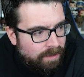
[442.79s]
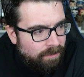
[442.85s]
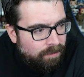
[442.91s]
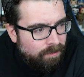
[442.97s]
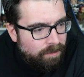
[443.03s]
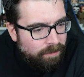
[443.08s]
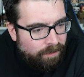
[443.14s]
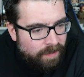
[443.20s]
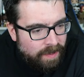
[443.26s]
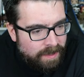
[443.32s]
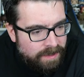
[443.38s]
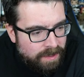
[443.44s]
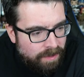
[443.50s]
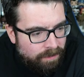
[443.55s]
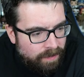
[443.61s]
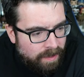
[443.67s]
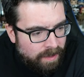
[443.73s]
from
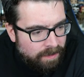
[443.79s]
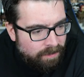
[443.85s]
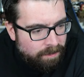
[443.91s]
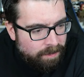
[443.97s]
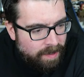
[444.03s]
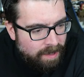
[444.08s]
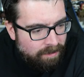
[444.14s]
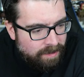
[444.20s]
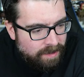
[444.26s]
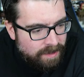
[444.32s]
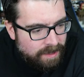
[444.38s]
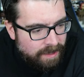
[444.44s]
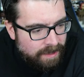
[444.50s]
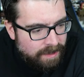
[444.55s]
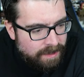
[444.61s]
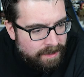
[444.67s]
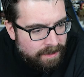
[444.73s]
35
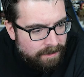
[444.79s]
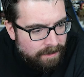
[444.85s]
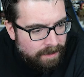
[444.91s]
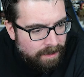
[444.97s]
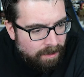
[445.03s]
appearances.